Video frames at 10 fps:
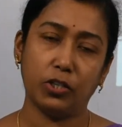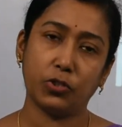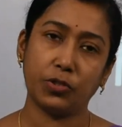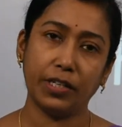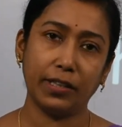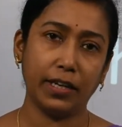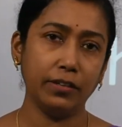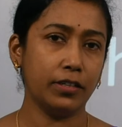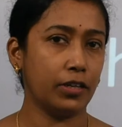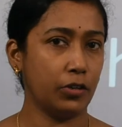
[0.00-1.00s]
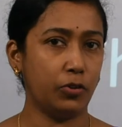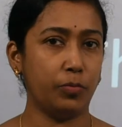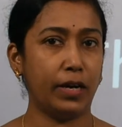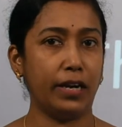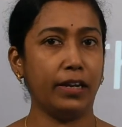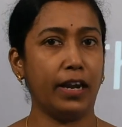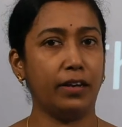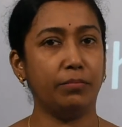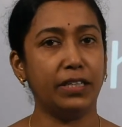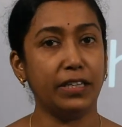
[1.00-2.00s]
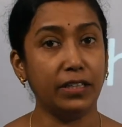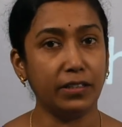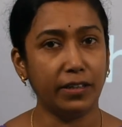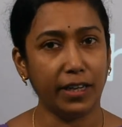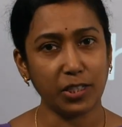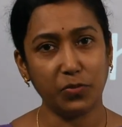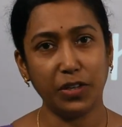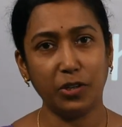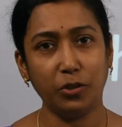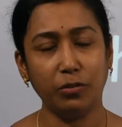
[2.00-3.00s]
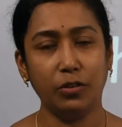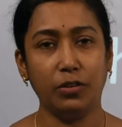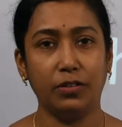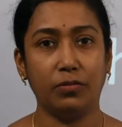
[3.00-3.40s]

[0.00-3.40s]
So till then, goodbye and meeting in the next video